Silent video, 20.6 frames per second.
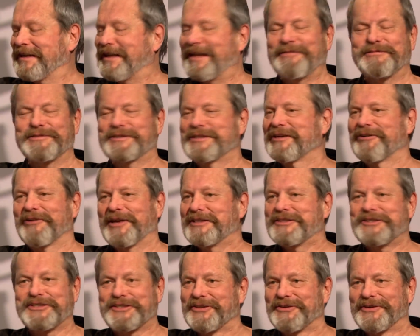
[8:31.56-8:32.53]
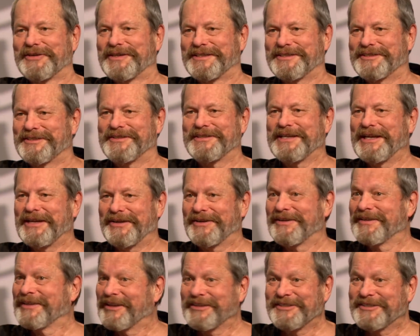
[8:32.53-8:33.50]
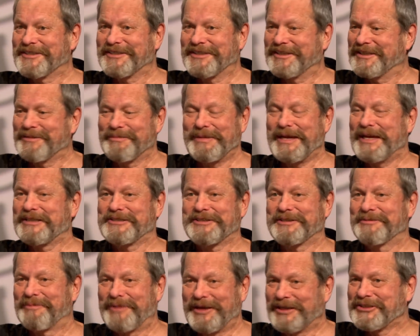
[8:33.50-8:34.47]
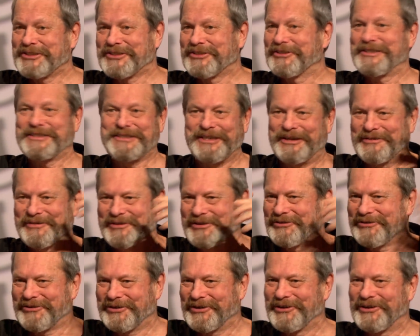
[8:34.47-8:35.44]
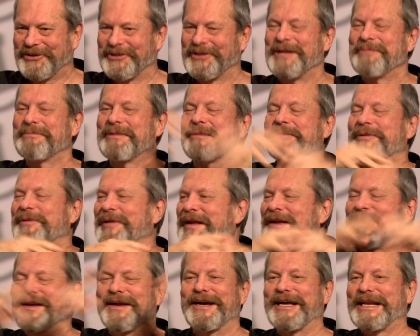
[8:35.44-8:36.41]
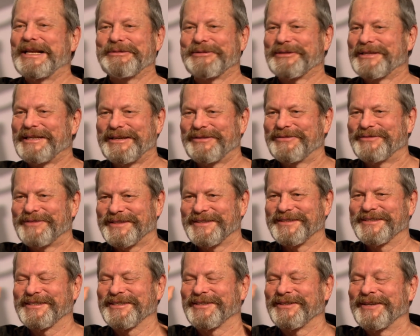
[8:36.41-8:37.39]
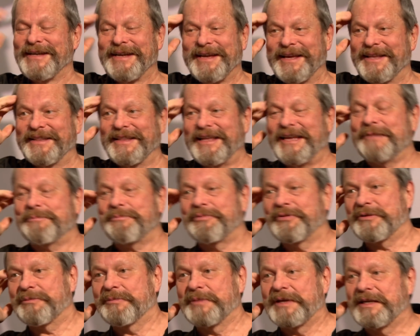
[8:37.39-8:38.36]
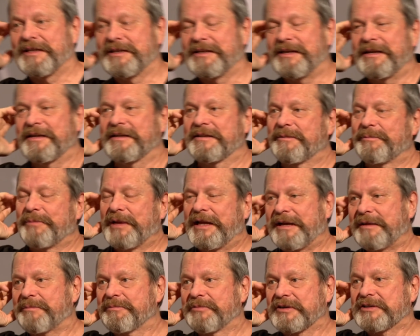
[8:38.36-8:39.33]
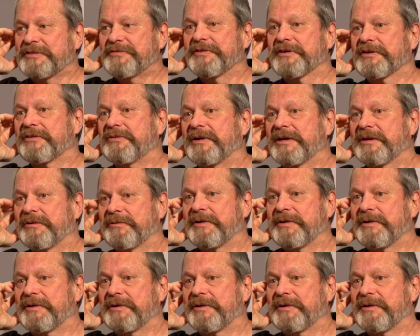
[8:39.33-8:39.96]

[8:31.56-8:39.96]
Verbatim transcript: it was the great story. So now you can see the man is a monster, he's out of control, blah, blah, blah. Yeah. Hollywood loved it. So that put me in, in the black books for quite a